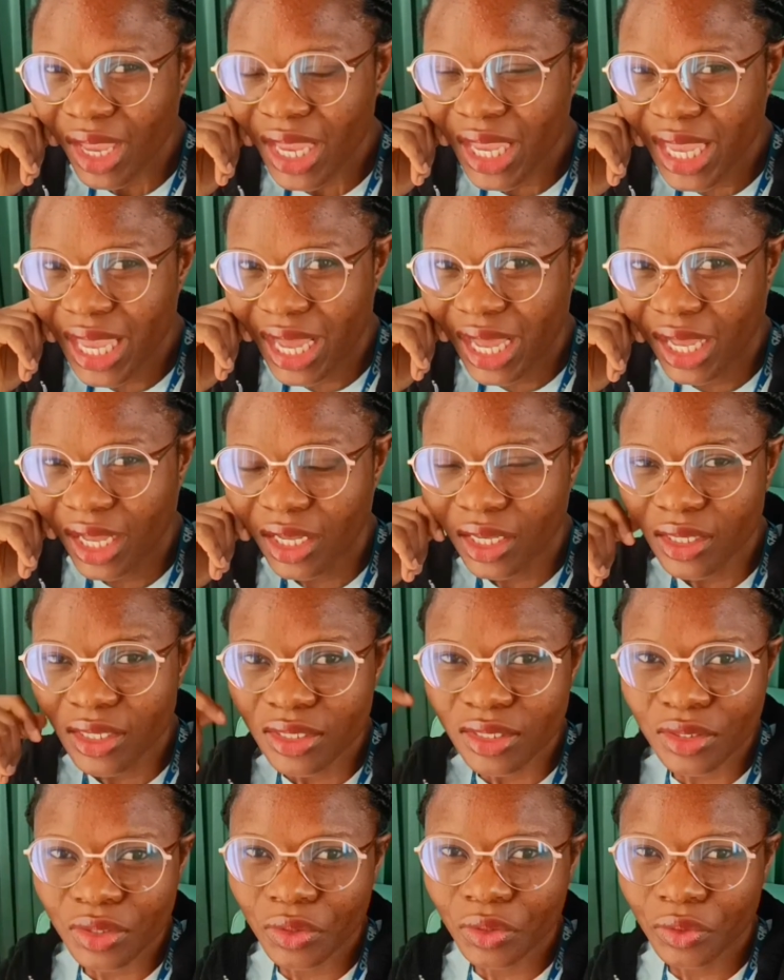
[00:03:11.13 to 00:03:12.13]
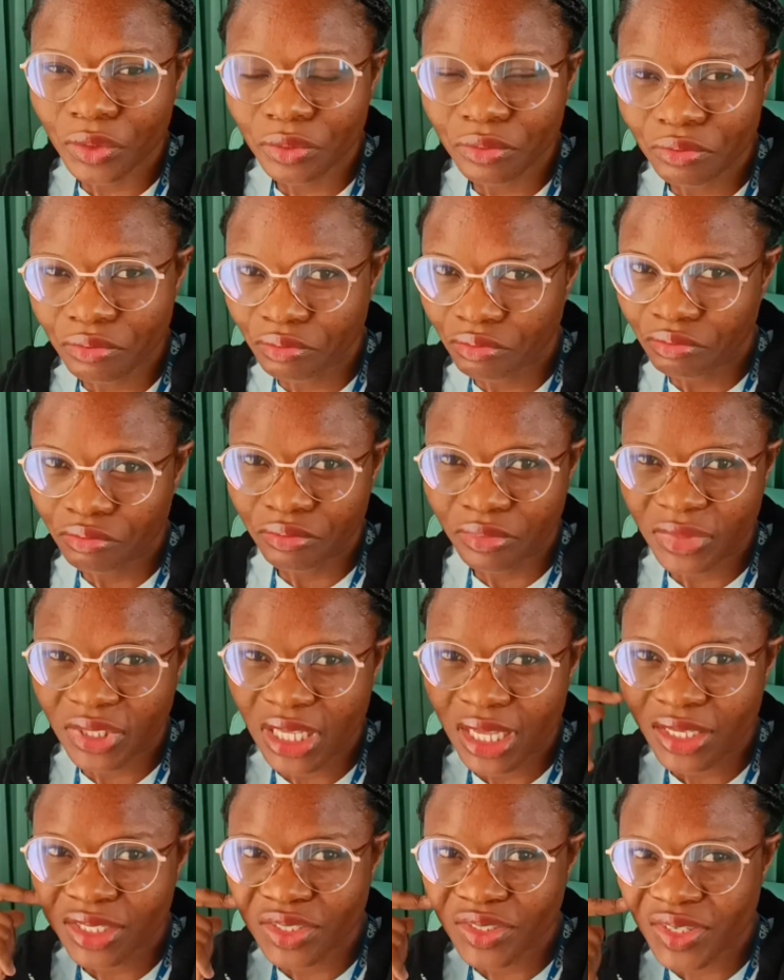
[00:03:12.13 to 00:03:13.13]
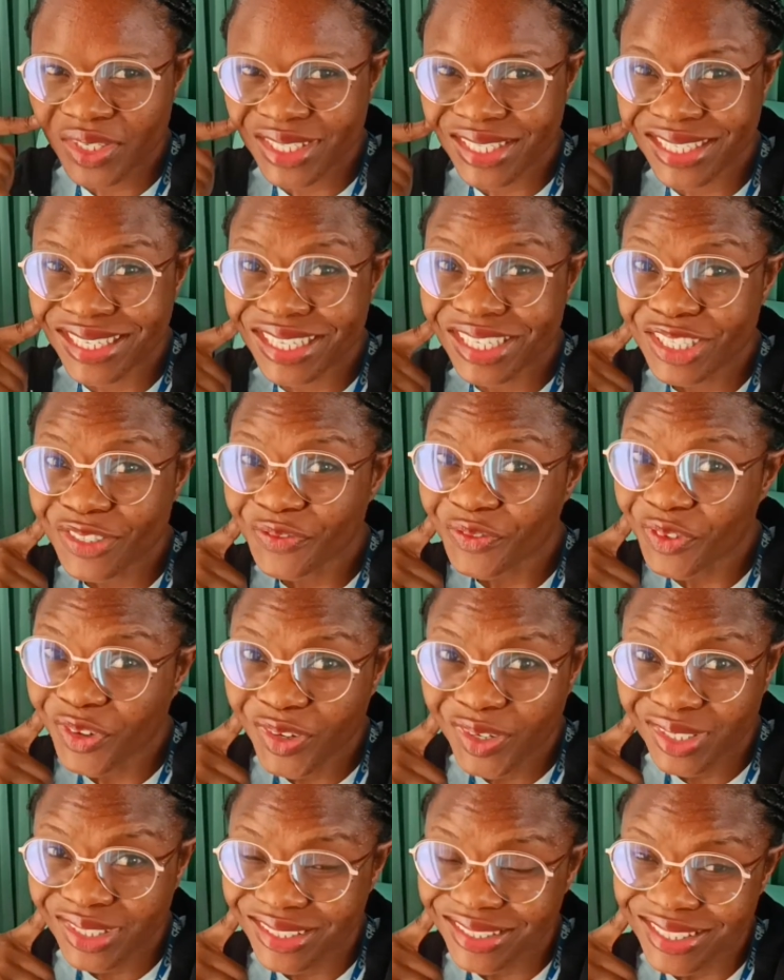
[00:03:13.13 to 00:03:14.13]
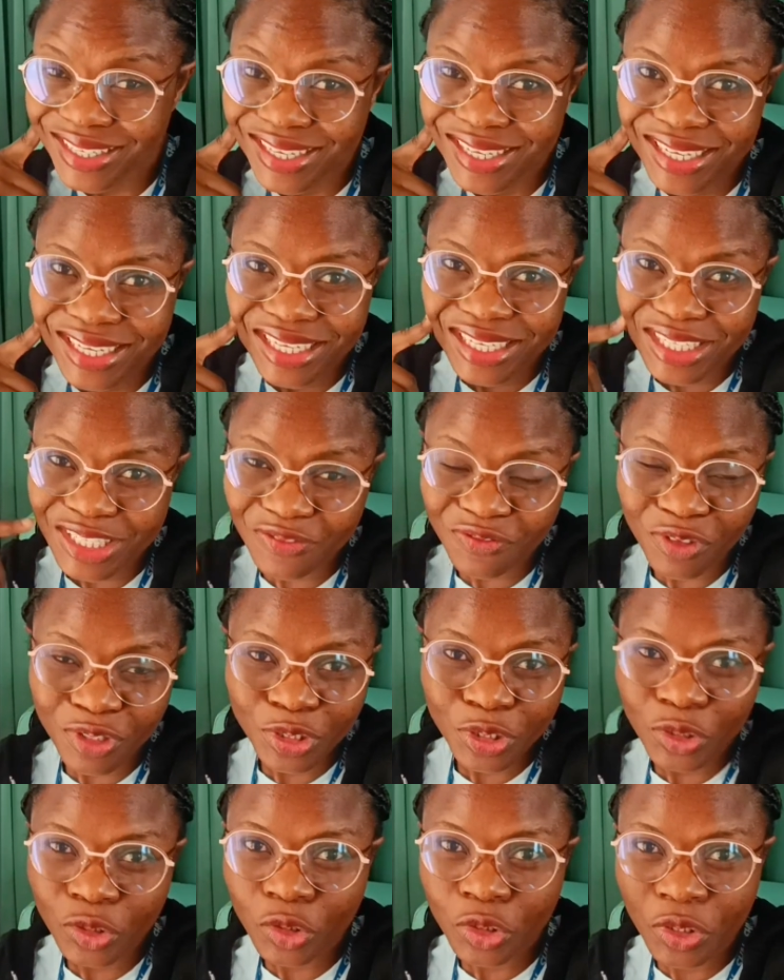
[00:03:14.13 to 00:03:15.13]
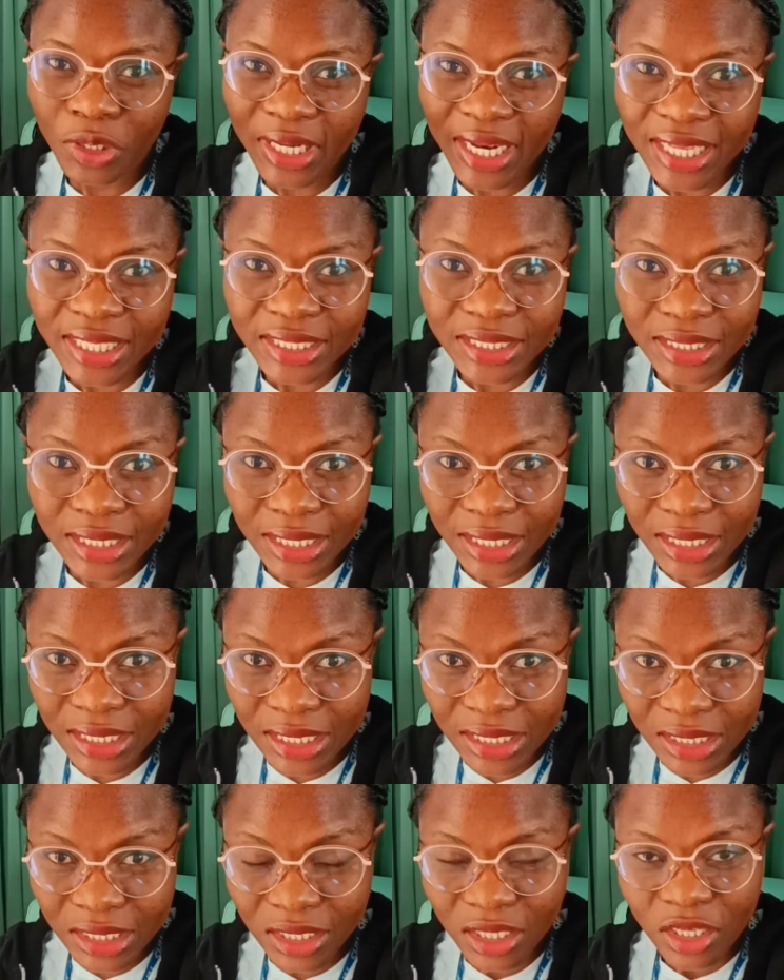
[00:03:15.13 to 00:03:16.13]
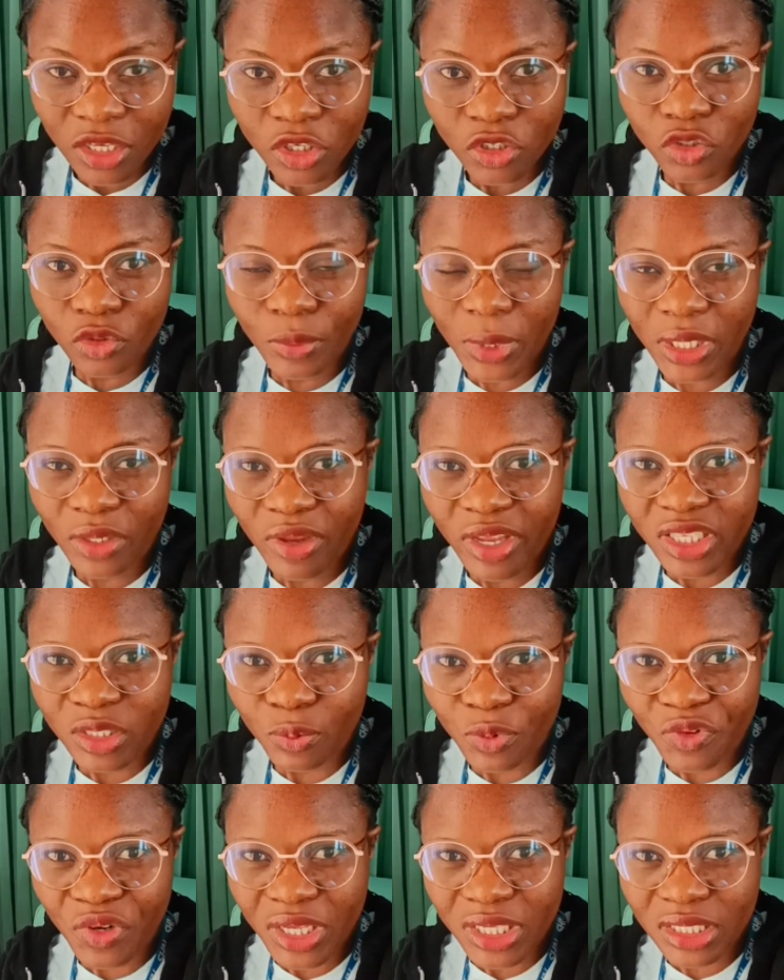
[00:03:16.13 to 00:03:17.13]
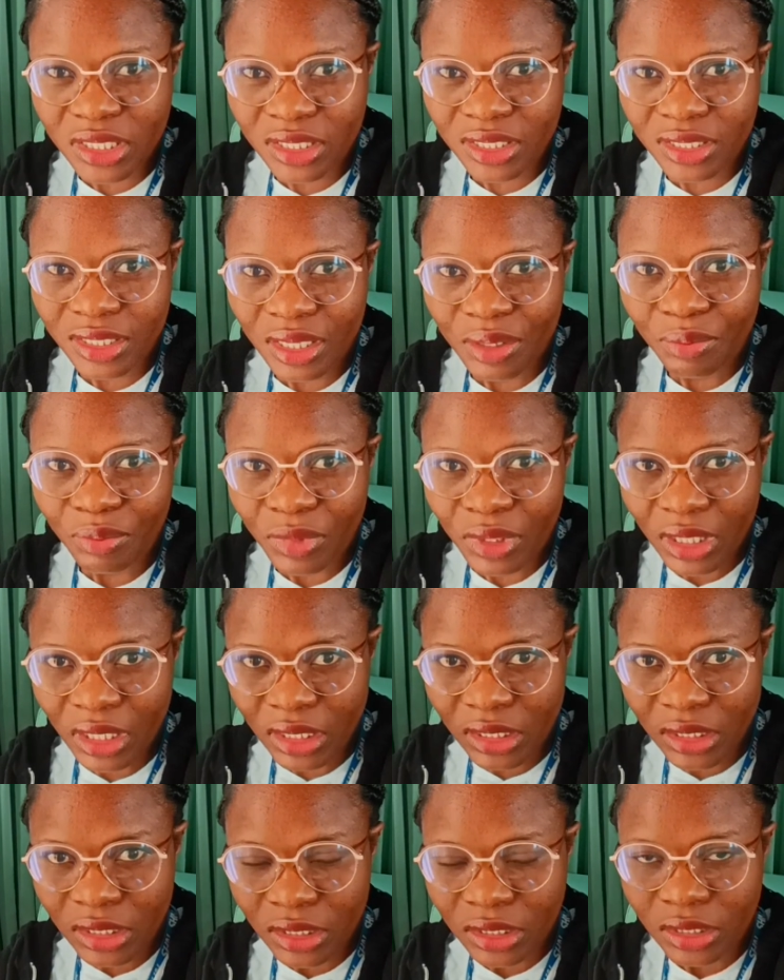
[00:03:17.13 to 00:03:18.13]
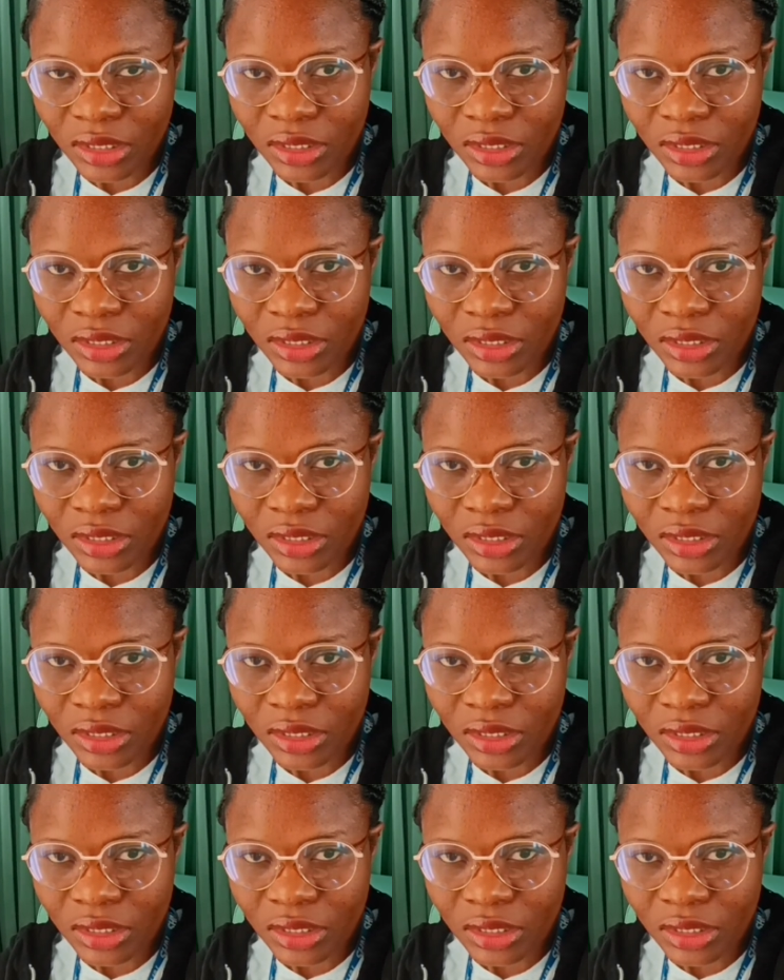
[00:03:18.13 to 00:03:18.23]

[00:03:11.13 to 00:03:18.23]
Yeah, so that's just it. It's fun. It's fun. You know, you learn daily. You might not experience the same thing.